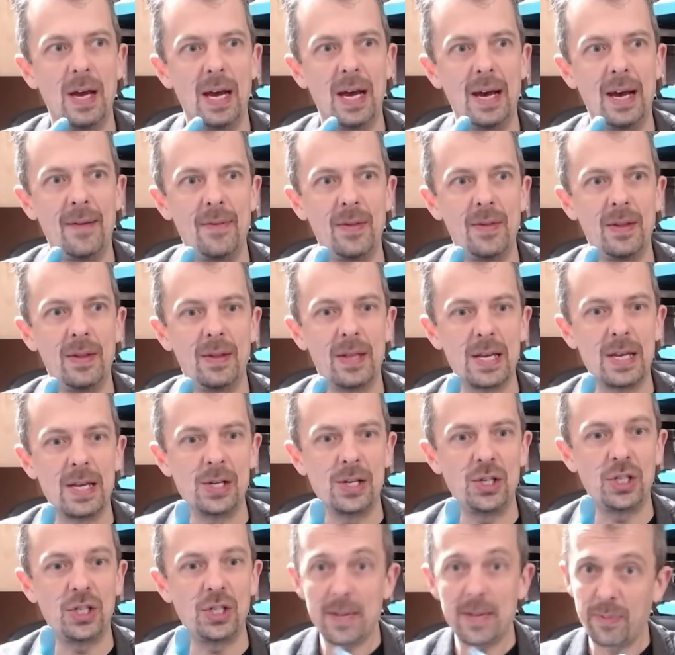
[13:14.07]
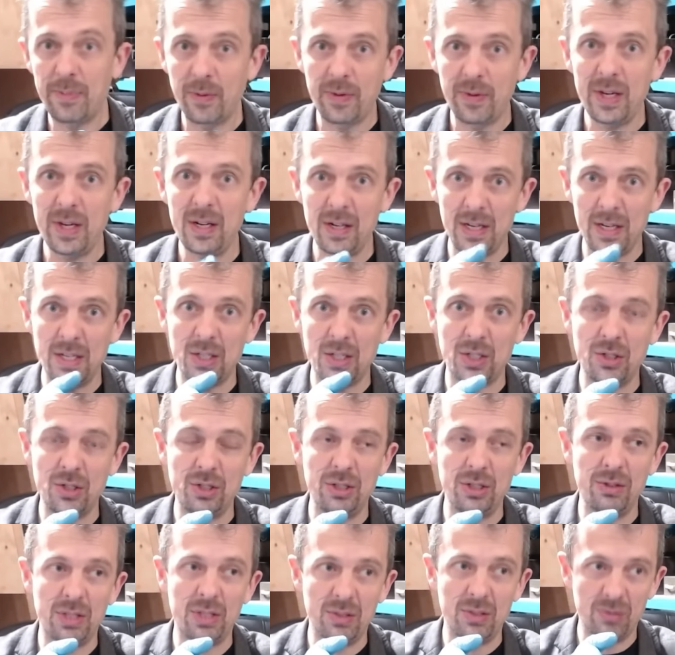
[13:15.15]
and the shape of it is
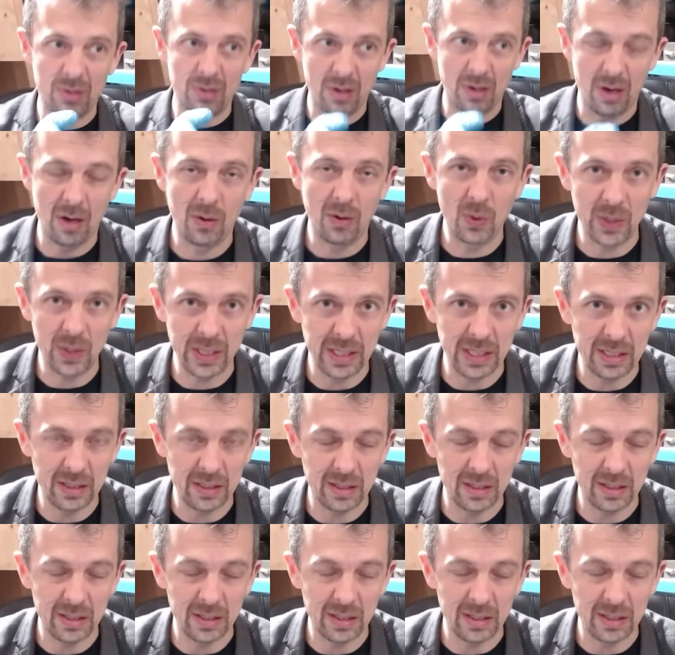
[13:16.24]
conducive to holding it